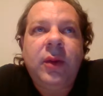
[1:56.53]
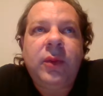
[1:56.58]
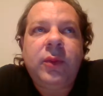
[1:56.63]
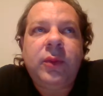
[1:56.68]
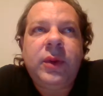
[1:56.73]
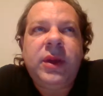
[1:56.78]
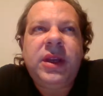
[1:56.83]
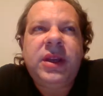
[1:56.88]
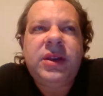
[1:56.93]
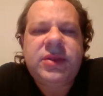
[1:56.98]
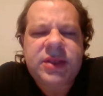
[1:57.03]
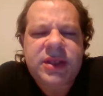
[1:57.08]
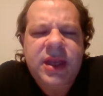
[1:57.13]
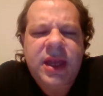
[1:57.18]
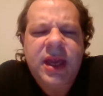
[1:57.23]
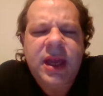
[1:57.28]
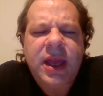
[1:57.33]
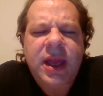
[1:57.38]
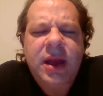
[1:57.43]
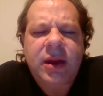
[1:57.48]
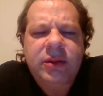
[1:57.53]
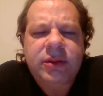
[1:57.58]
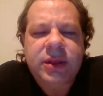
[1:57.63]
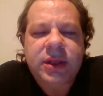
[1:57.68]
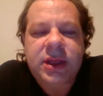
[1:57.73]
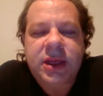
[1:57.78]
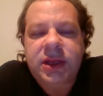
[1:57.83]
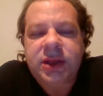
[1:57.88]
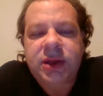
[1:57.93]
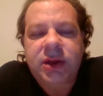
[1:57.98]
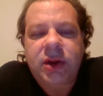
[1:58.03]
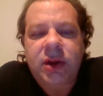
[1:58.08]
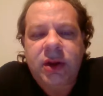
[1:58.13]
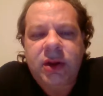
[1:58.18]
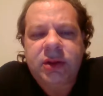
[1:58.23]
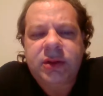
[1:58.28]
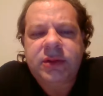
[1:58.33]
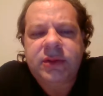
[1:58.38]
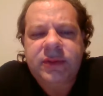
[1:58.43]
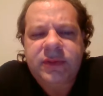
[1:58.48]
We used to hang out in the
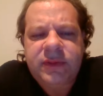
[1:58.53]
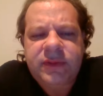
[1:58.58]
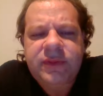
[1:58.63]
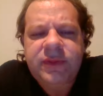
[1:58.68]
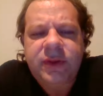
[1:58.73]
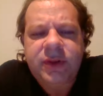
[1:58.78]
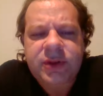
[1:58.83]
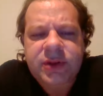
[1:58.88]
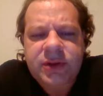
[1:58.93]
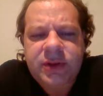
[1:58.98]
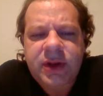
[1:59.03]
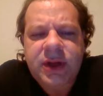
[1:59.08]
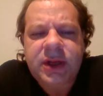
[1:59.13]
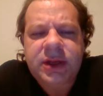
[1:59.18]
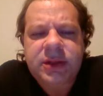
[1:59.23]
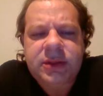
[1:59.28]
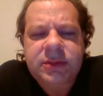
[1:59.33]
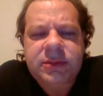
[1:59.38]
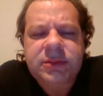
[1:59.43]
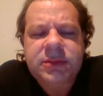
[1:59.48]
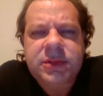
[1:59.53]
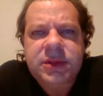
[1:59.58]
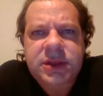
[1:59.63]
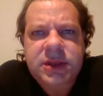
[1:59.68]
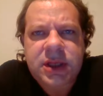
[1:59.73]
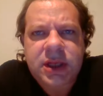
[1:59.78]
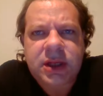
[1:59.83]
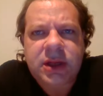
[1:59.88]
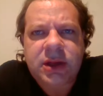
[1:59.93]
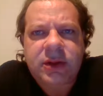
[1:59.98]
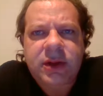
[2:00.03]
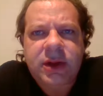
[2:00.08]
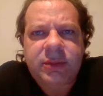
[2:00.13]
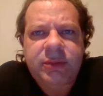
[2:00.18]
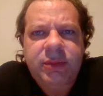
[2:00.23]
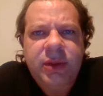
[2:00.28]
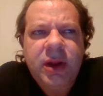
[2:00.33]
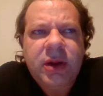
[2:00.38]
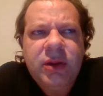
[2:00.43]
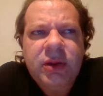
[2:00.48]
kindergarten, first grade, second grade,
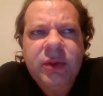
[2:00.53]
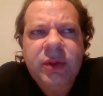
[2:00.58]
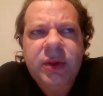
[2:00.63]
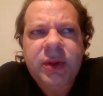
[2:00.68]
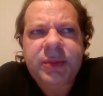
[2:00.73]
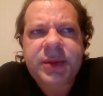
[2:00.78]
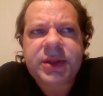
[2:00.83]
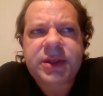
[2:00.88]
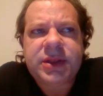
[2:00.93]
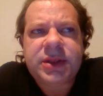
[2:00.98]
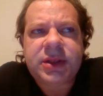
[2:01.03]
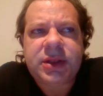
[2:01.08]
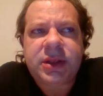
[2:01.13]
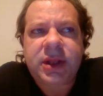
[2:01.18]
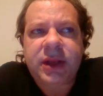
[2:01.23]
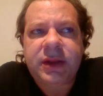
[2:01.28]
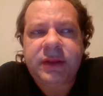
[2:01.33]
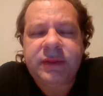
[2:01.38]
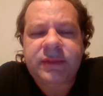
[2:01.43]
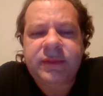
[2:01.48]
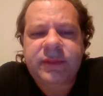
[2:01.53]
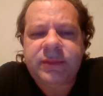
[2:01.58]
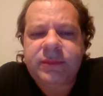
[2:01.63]
probably all the way up until like